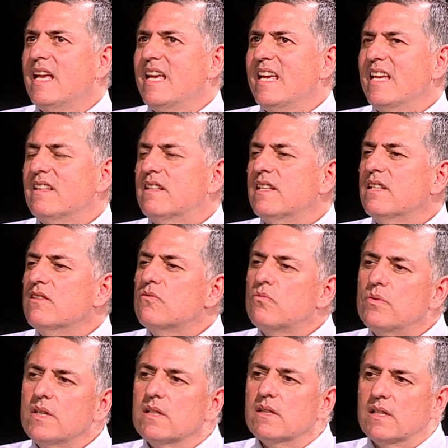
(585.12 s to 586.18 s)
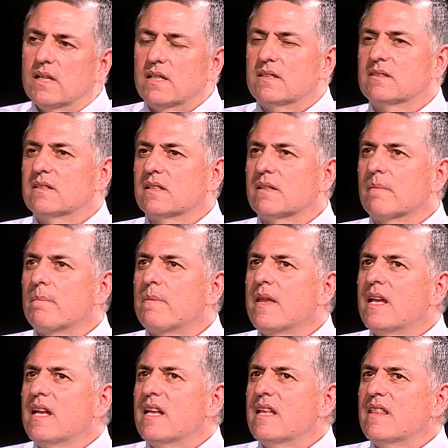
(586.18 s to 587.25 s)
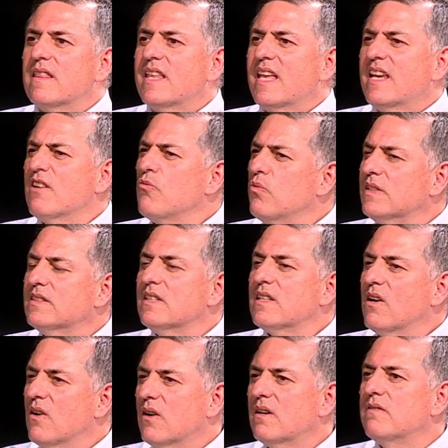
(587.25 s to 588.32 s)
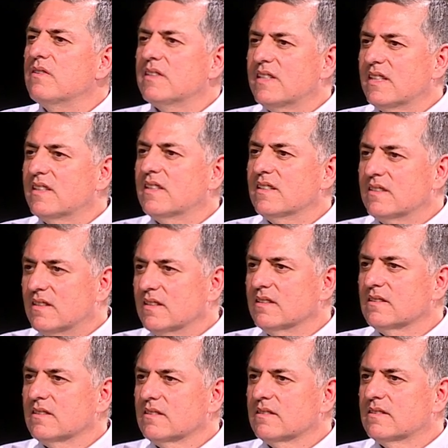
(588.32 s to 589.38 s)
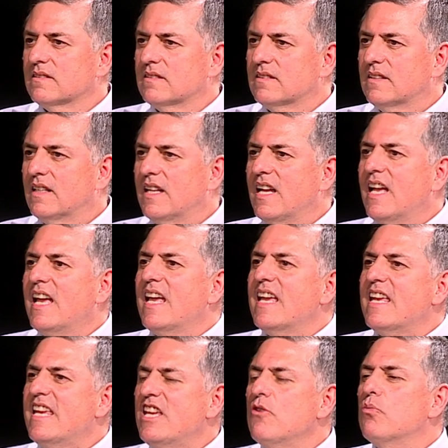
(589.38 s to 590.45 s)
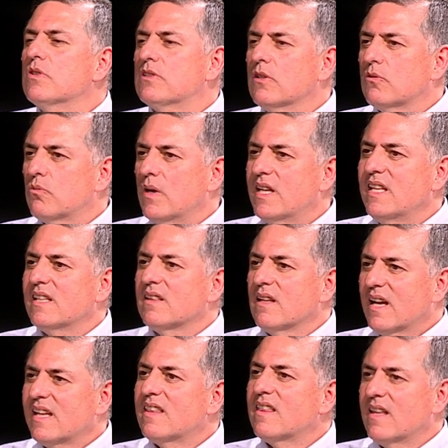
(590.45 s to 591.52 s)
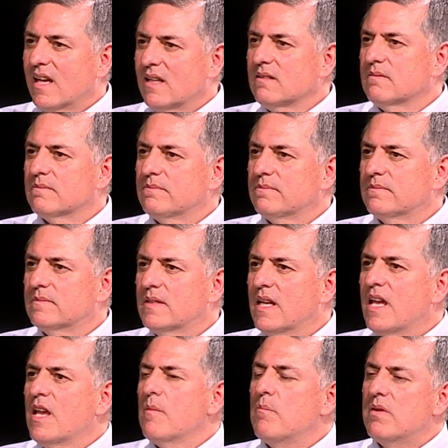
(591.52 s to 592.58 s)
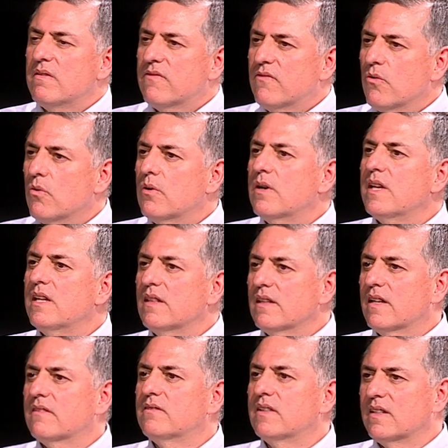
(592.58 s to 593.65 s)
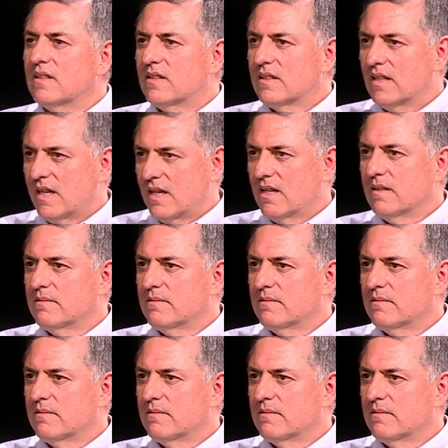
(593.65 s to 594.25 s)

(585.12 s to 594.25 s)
is he's realizing that it wasn't Harvard that did this. Mm -hmm. He was already like that. Mm -hmm. Before he left Ysleta,